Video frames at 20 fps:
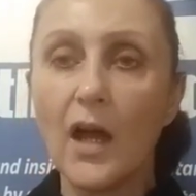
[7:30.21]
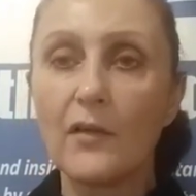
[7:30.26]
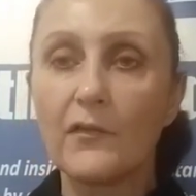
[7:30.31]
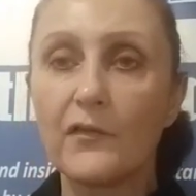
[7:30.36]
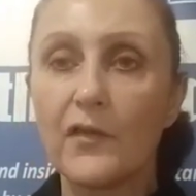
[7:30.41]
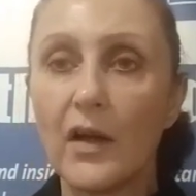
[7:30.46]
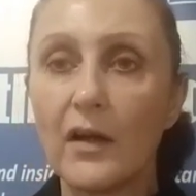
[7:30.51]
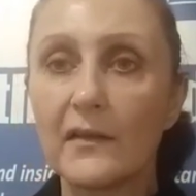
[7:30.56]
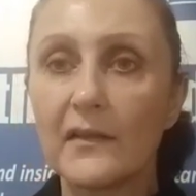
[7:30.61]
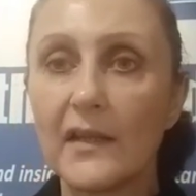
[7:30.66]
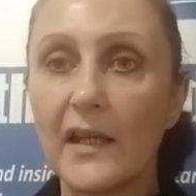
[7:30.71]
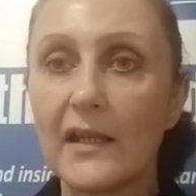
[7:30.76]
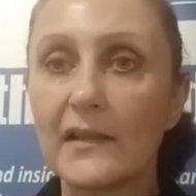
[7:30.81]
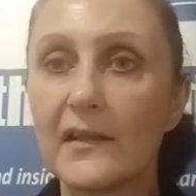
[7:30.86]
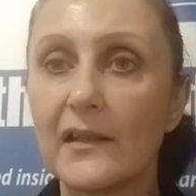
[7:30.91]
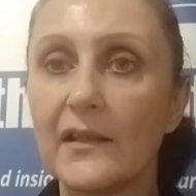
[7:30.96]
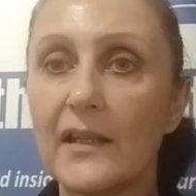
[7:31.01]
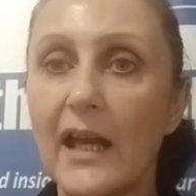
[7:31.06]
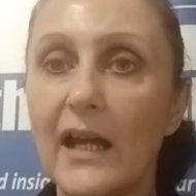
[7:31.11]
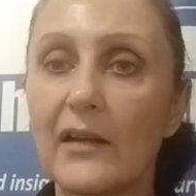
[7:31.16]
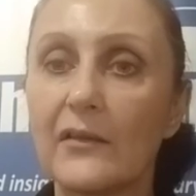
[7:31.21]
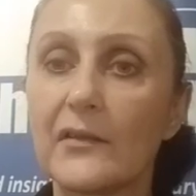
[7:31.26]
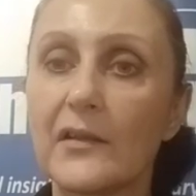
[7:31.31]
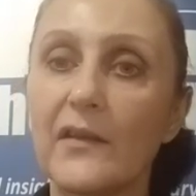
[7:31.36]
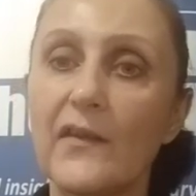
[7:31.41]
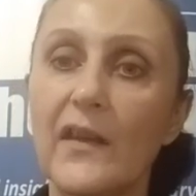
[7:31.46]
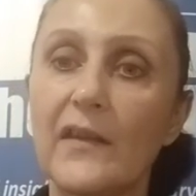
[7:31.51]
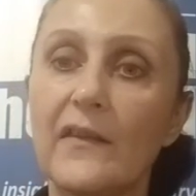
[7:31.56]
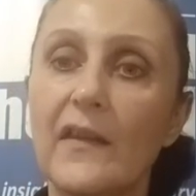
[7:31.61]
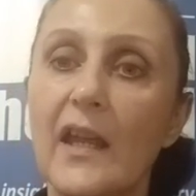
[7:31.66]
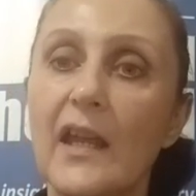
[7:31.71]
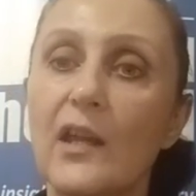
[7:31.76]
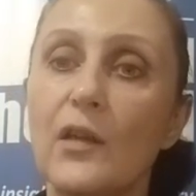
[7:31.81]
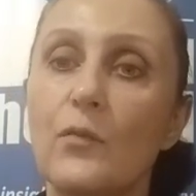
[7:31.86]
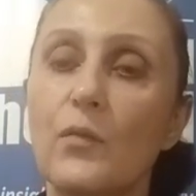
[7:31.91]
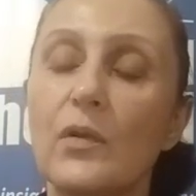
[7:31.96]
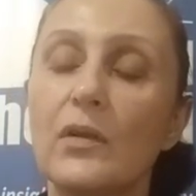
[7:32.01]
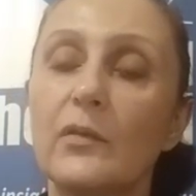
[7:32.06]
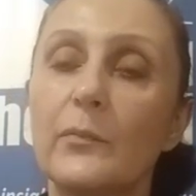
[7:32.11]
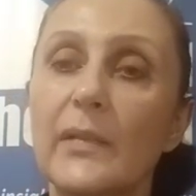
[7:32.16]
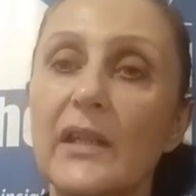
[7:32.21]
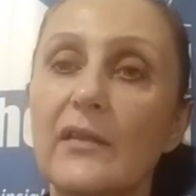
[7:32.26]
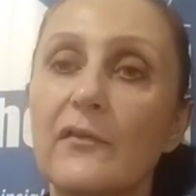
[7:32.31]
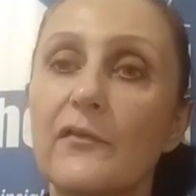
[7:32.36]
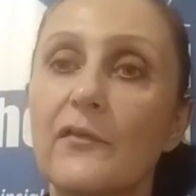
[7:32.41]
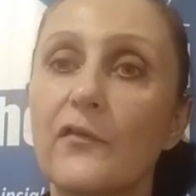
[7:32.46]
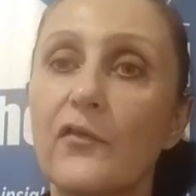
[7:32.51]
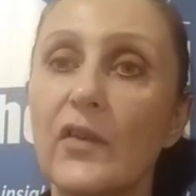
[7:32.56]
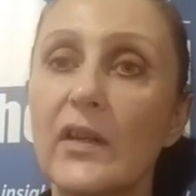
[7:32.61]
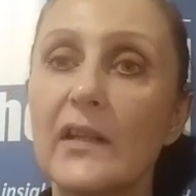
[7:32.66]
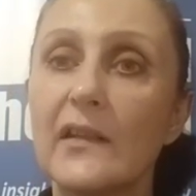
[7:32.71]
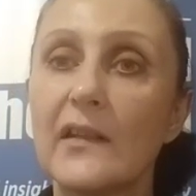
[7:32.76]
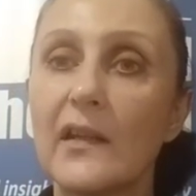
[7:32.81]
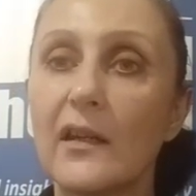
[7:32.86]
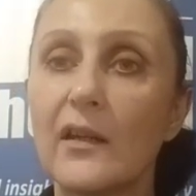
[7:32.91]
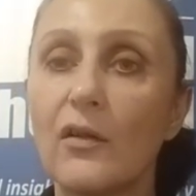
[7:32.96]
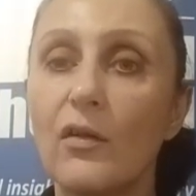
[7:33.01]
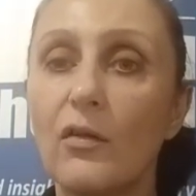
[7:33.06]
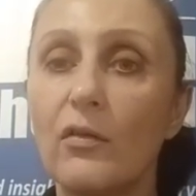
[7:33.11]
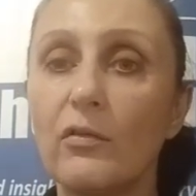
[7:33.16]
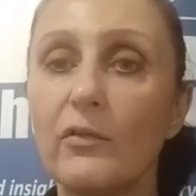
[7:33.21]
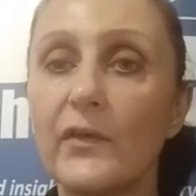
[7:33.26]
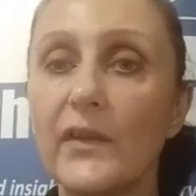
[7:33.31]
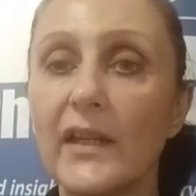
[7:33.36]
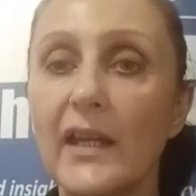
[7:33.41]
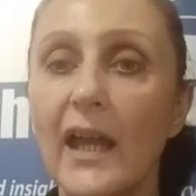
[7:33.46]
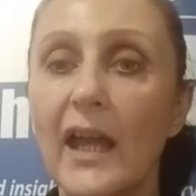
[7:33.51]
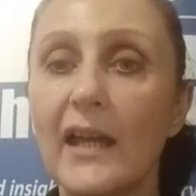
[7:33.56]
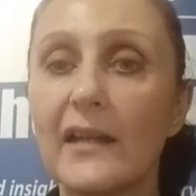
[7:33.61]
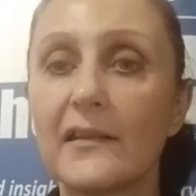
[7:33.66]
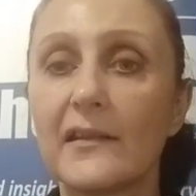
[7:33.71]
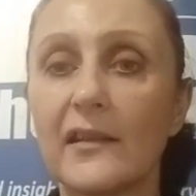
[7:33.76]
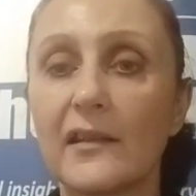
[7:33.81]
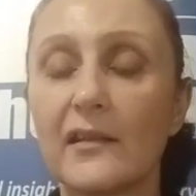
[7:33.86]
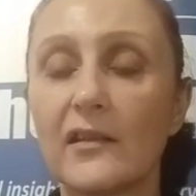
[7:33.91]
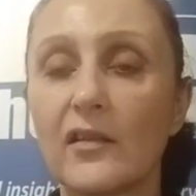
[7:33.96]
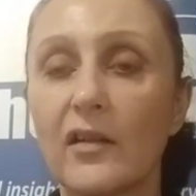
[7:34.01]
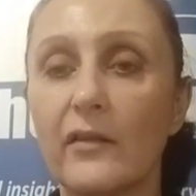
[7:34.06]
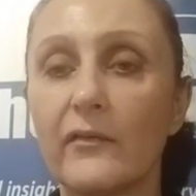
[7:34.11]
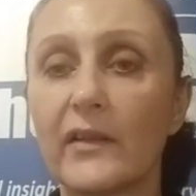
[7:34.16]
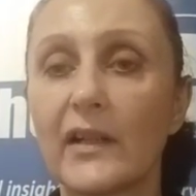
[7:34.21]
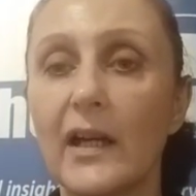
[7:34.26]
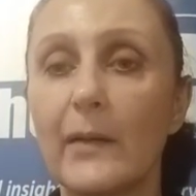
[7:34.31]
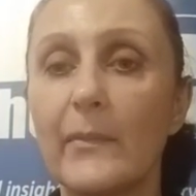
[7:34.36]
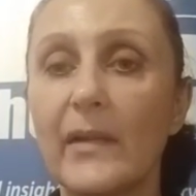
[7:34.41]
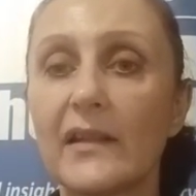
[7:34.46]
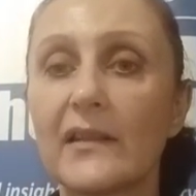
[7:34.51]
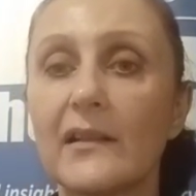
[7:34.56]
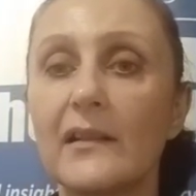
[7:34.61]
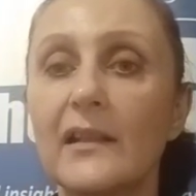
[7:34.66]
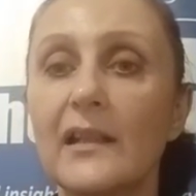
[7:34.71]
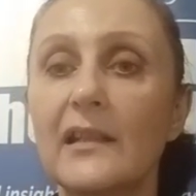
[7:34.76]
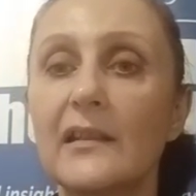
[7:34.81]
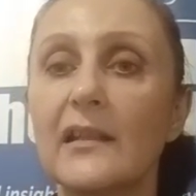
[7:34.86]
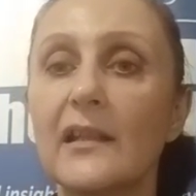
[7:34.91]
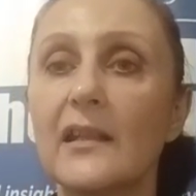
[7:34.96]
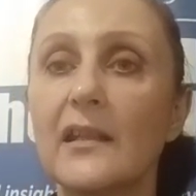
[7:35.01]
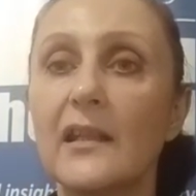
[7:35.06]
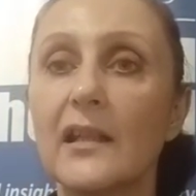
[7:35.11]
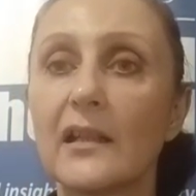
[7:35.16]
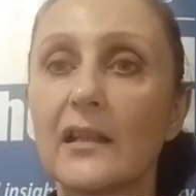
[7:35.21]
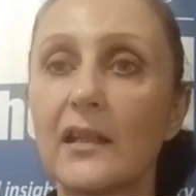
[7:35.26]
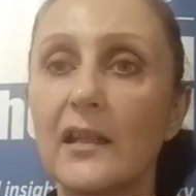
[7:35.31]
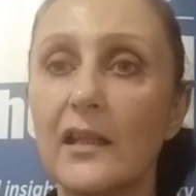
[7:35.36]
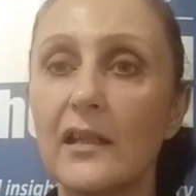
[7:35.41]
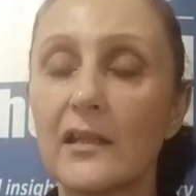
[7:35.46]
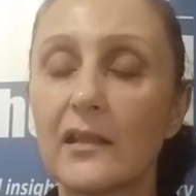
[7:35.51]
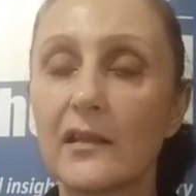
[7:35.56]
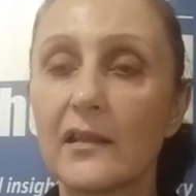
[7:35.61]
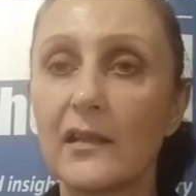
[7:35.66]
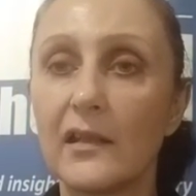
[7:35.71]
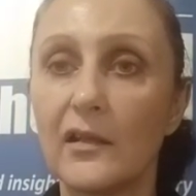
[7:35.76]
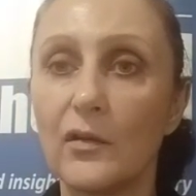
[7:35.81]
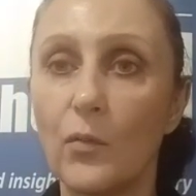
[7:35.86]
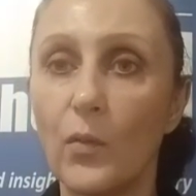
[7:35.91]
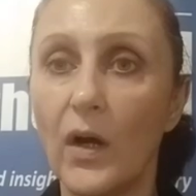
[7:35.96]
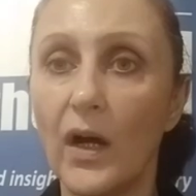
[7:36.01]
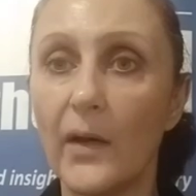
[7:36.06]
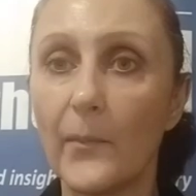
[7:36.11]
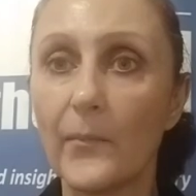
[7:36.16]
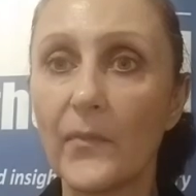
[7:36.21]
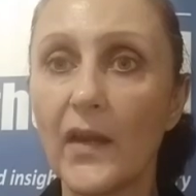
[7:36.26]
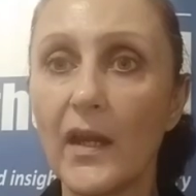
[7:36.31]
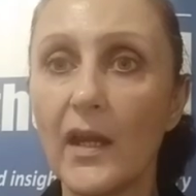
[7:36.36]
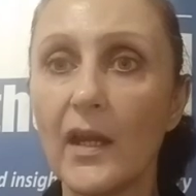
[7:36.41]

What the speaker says: France has announced that they will be freezing all the assets of Hamas leader Yahya Sinwar.